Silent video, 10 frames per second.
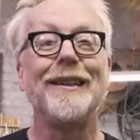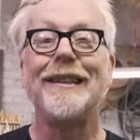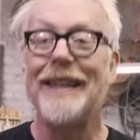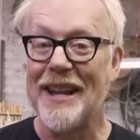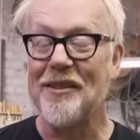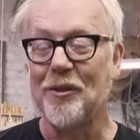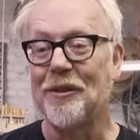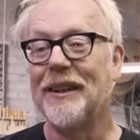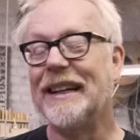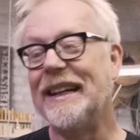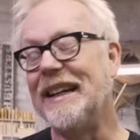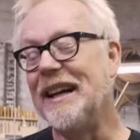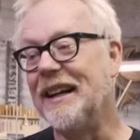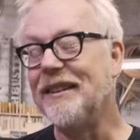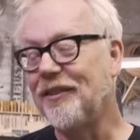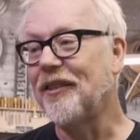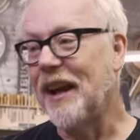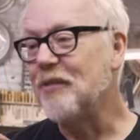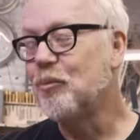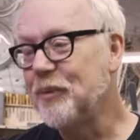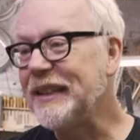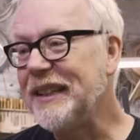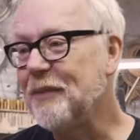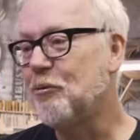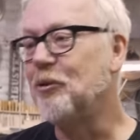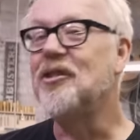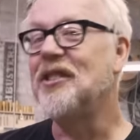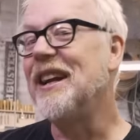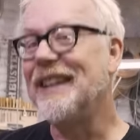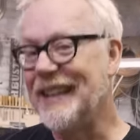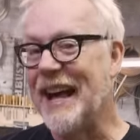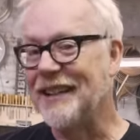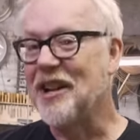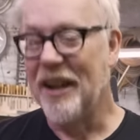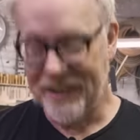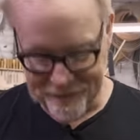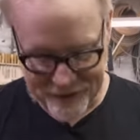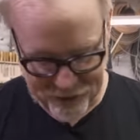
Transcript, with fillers: later. And I just, I really appreciate that kind of